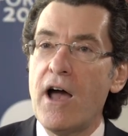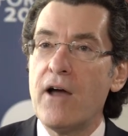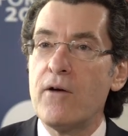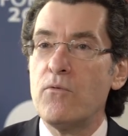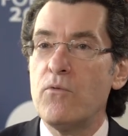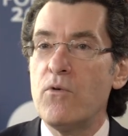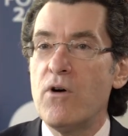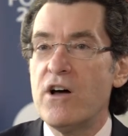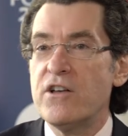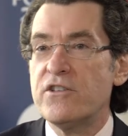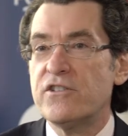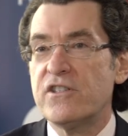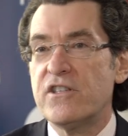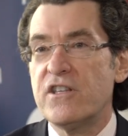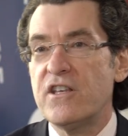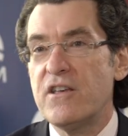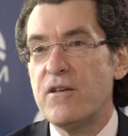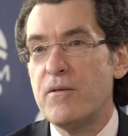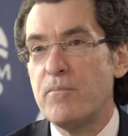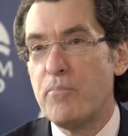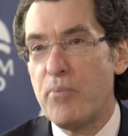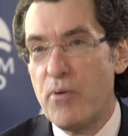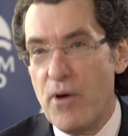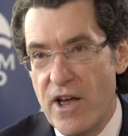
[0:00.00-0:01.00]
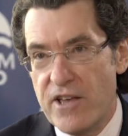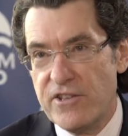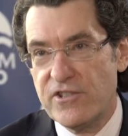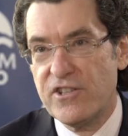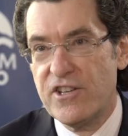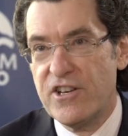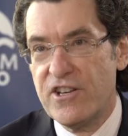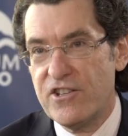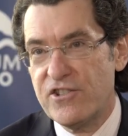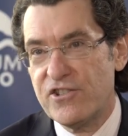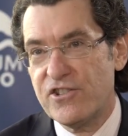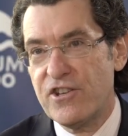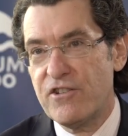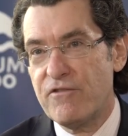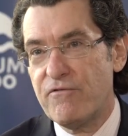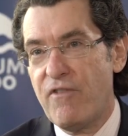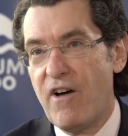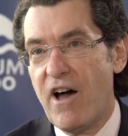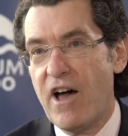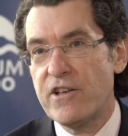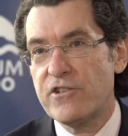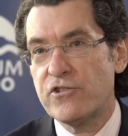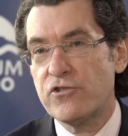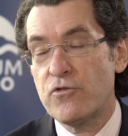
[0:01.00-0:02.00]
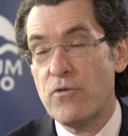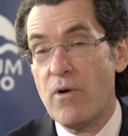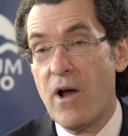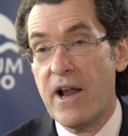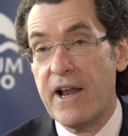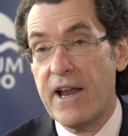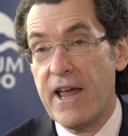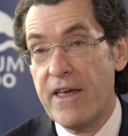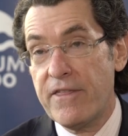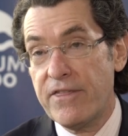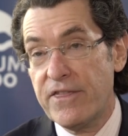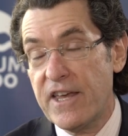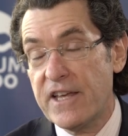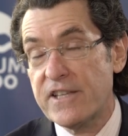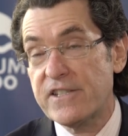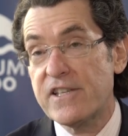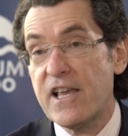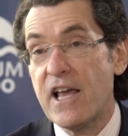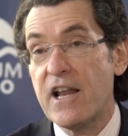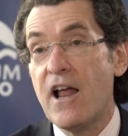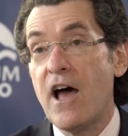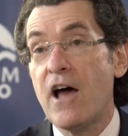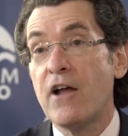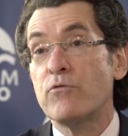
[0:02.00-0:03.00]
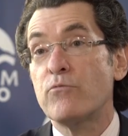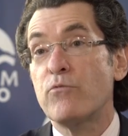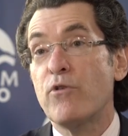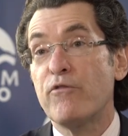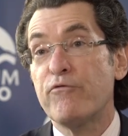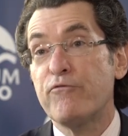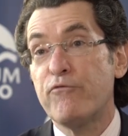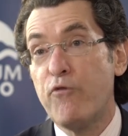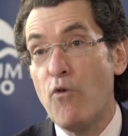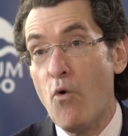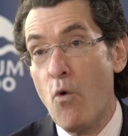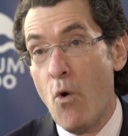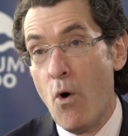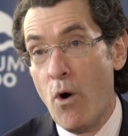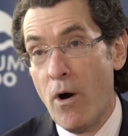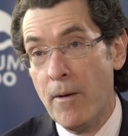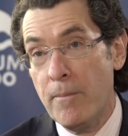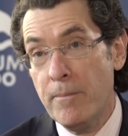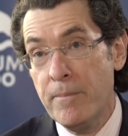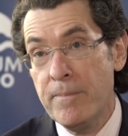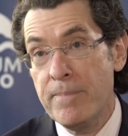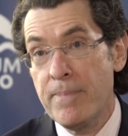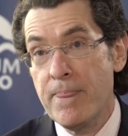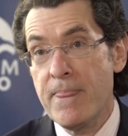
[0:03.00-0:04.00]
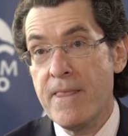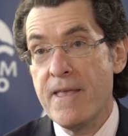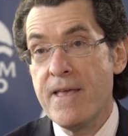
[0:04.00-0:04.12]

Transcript: I was the president's advisor on ethics and on reform.